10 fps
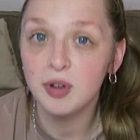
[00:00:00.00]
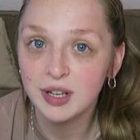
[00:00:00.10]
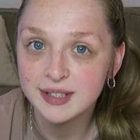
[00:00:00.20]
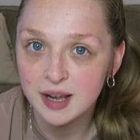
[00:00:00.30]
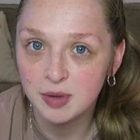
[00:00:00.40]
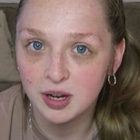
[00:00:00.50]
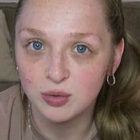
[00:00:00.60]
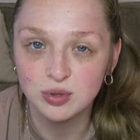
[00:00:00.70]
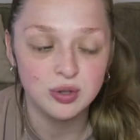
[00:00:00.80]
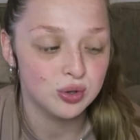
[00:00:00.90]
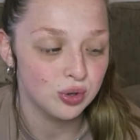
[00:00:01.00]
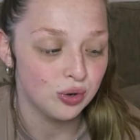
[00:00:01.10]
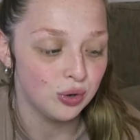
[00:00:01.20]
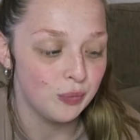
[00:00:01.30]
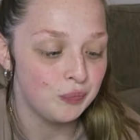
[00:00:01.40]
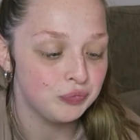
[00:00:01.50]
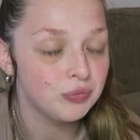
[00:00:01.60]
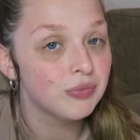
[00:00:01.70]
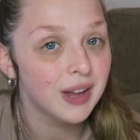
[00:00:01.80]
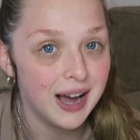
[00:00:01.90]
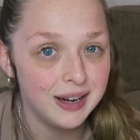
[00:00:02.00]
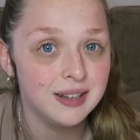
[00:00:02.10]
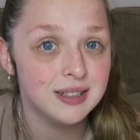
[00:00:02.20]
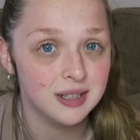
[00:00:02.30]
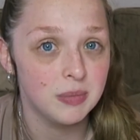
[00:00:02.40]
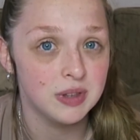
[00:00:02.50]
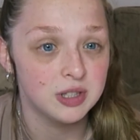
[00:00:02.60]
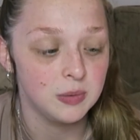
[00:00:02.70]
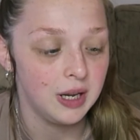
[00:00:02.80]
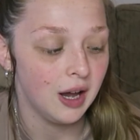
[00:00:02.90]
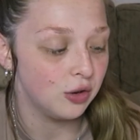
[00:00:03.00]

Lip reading: On that time, girls, so I needed something sweet.